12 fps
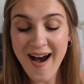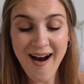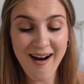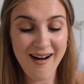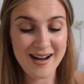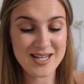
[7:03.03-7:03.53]

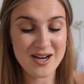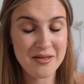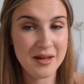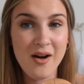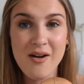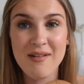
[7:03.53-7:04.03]
I don't
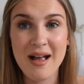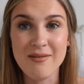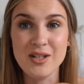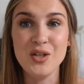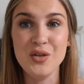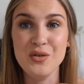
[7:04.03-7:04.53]
think I've ever
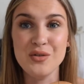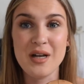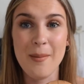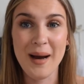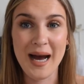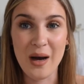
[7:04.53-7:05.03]
used a
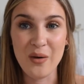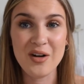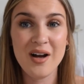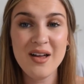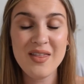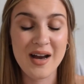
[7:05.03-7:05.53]
powder
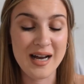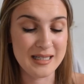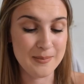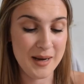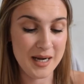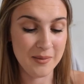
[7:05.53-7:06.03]
that has
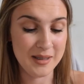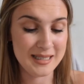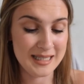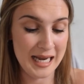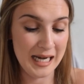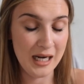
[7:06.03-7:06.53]
made my
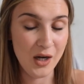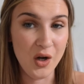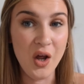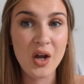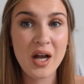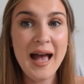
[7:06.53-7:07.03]
skin
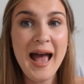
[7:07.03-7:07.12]
look